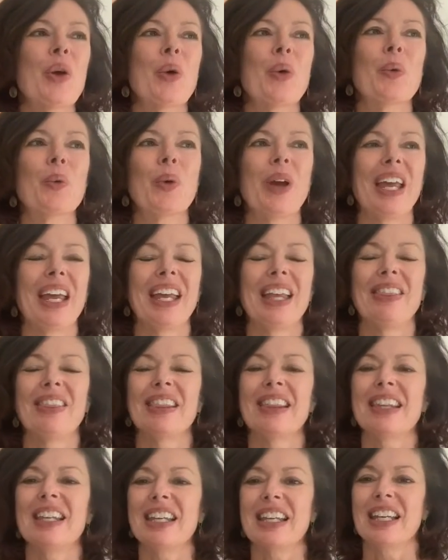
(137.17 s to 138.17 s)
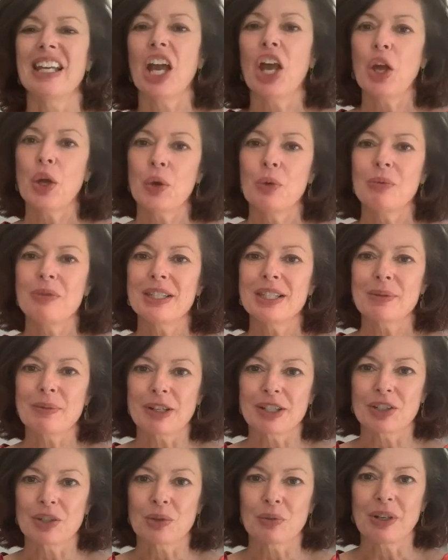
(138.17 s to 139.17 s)
When the home
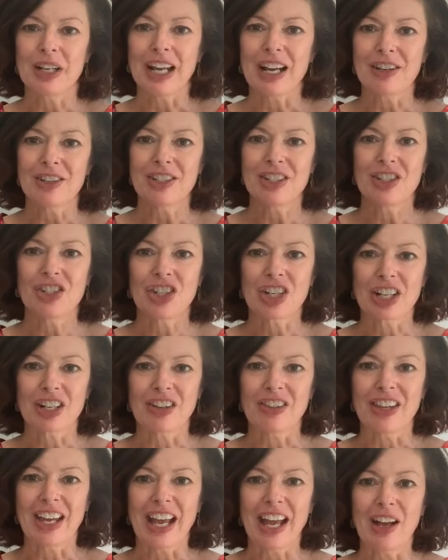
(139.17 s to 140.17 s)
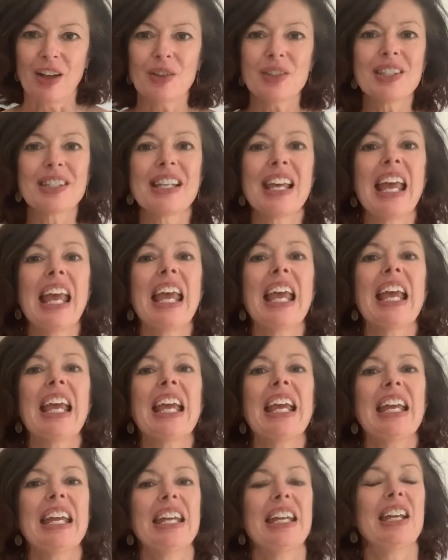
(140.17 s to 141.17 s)
inspector went out to check on the house,
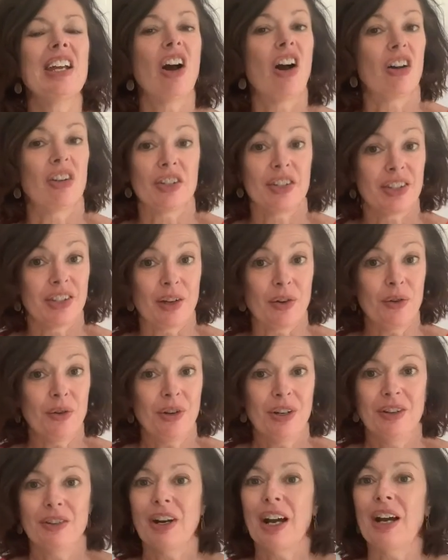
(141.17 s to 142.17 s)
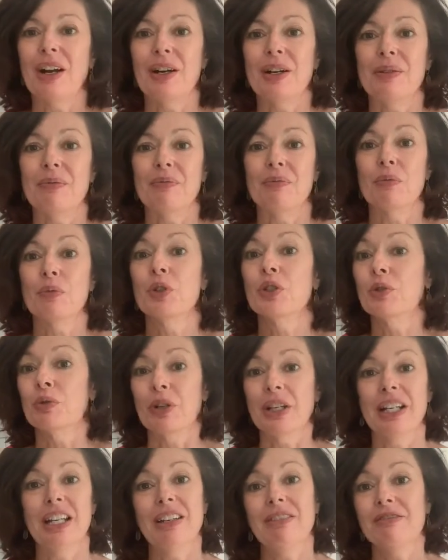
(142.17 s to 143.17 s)
he also was
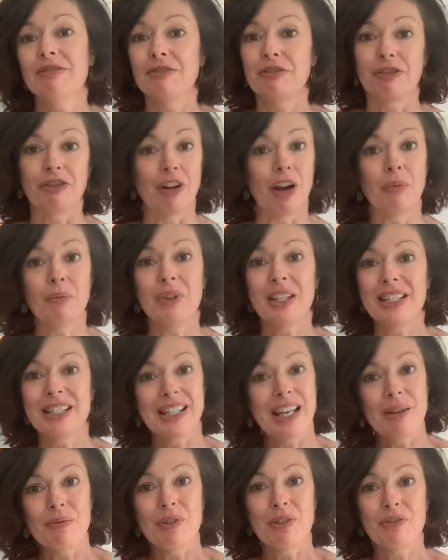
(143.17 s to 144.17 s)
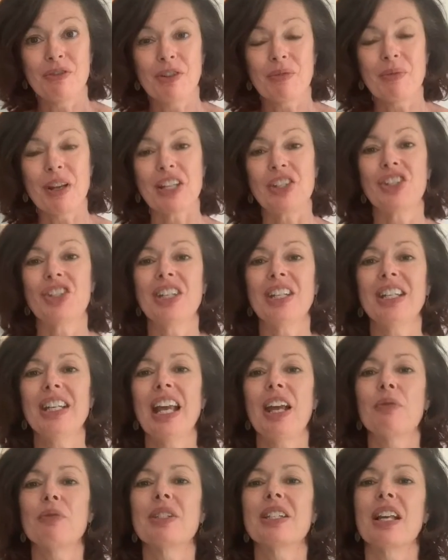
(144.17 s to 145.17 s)
reading from the same information
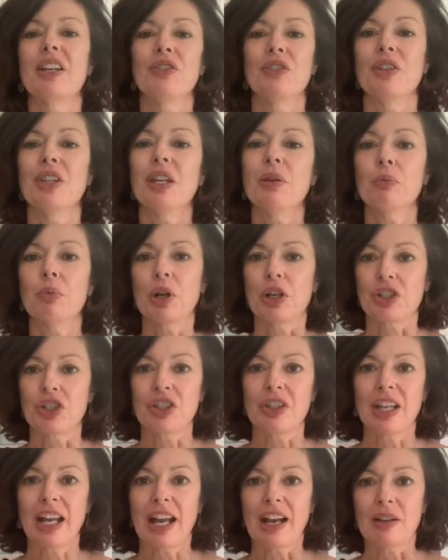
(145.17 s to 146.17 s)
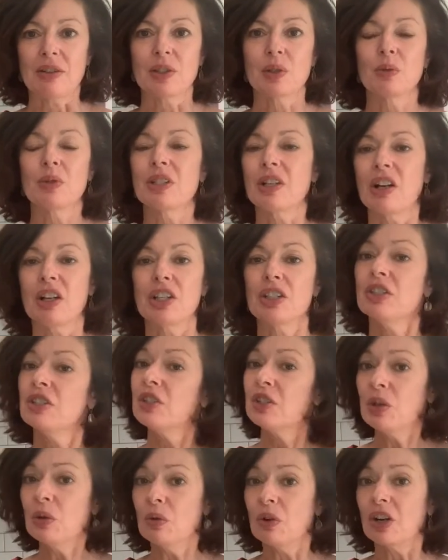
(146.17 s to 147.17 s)
and was under the impression the house was on
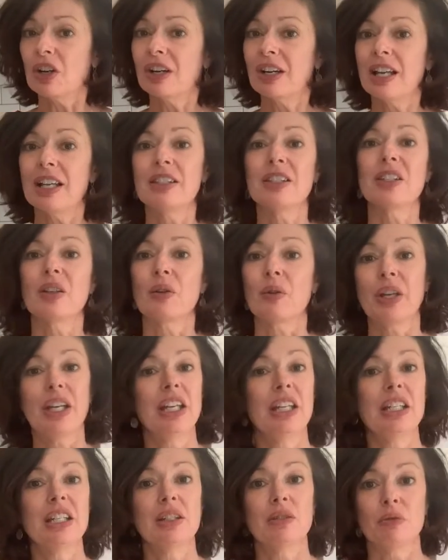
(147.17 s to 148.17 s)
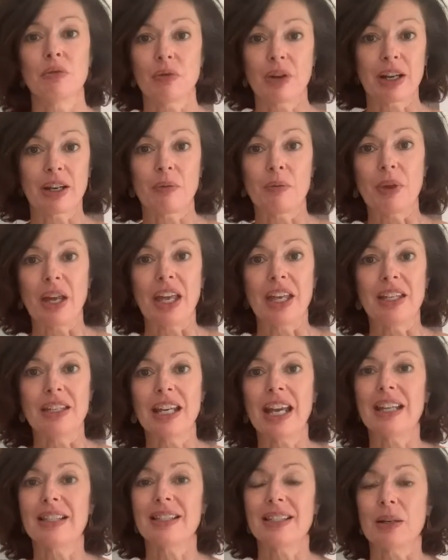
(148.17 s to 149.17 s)
sewer, and so he didn't
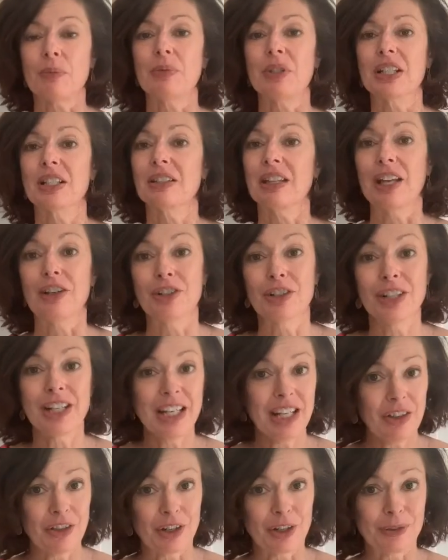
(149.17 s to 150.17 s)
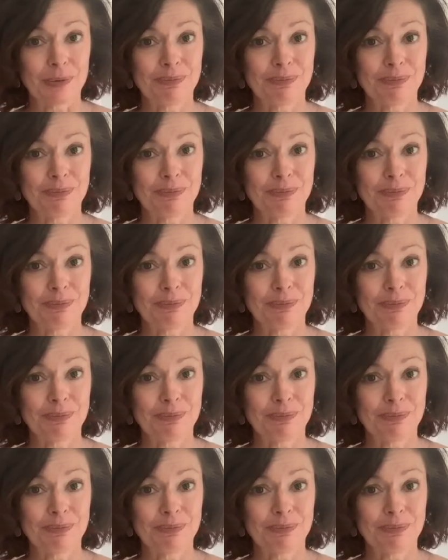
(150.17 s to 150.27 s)
recommend a septic letter either.